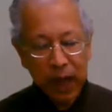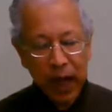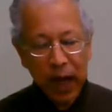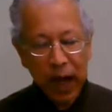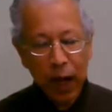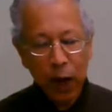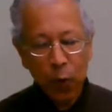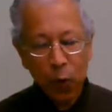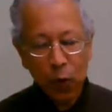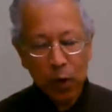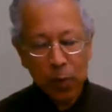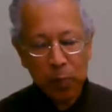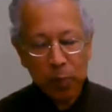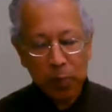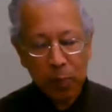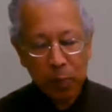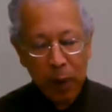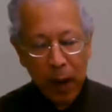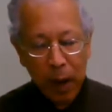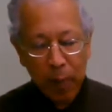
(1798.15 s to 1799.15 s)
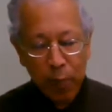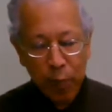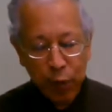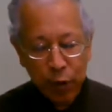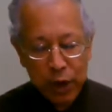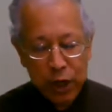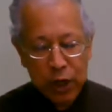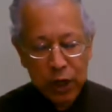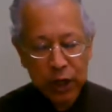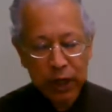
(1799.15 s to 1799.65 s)
I would
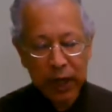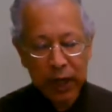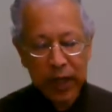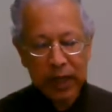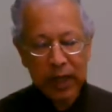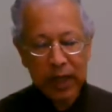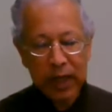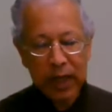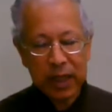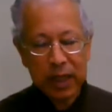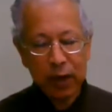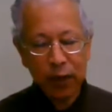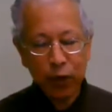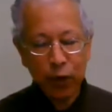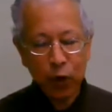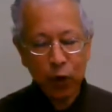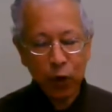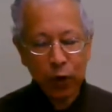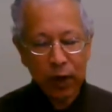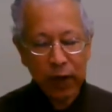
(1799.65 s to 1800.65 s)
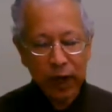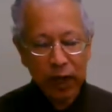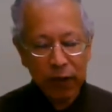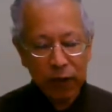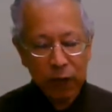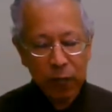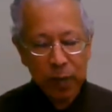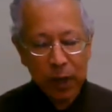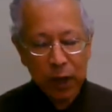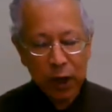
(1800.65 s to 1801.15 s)
appreciate it if you could
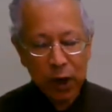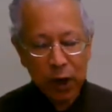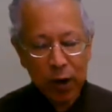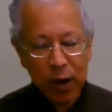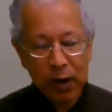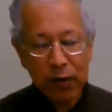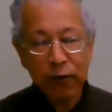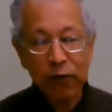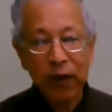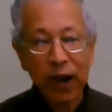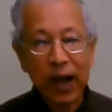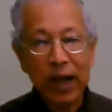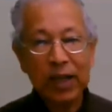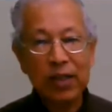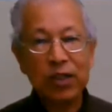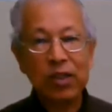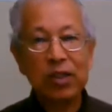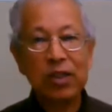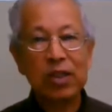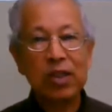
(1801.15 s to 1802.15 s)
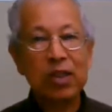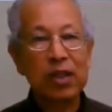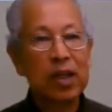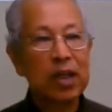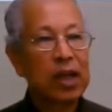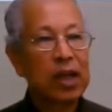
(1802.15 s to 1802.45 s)
give me your advice